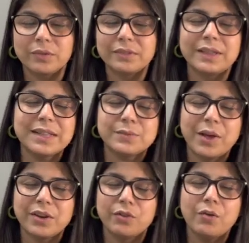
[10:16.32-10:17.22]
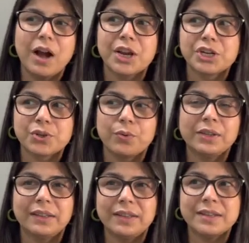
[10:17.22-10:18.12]
that's where you know I showed
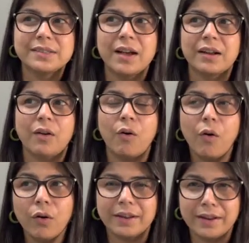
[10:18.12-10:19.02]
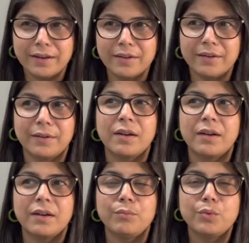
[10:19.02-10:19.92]
that these are all in uh,
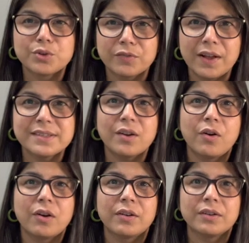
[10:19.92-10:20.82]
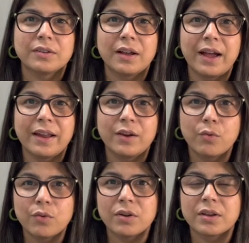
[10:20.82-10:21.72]
mutual funds or I
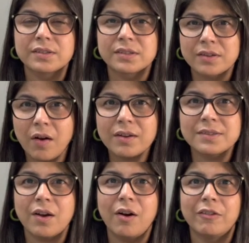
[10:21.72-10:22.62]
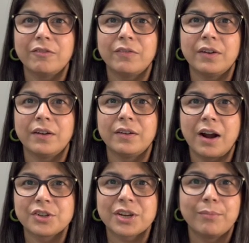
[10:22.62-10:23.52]
hold stocks of uh,
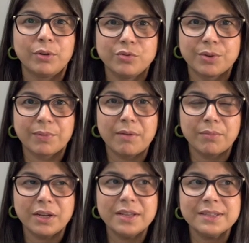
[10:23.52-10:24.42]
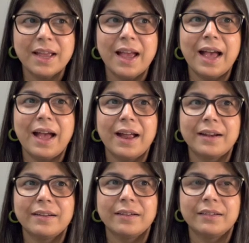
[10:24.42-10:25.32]
large cap blue chip companies
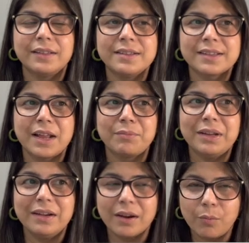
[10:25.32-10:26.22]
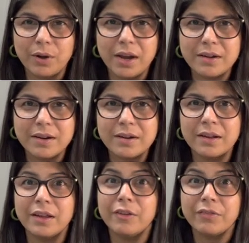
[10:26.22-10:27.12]
and uh, these can be liquidated
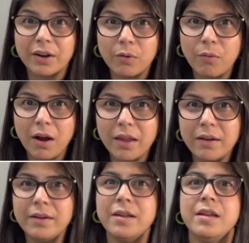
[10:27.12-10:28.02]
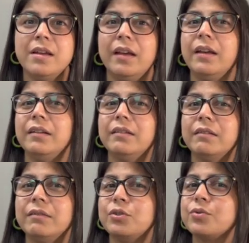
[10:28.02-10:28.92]
if required
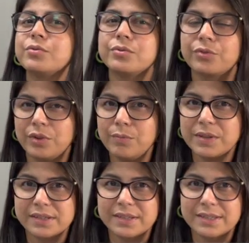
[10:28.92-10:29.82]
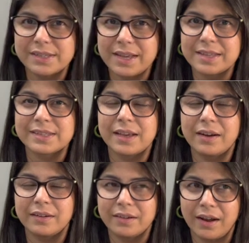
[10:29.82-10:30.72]
in two to three business days
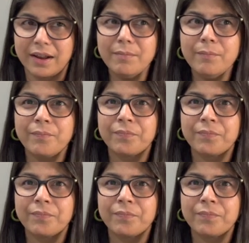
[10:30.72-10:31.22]
time.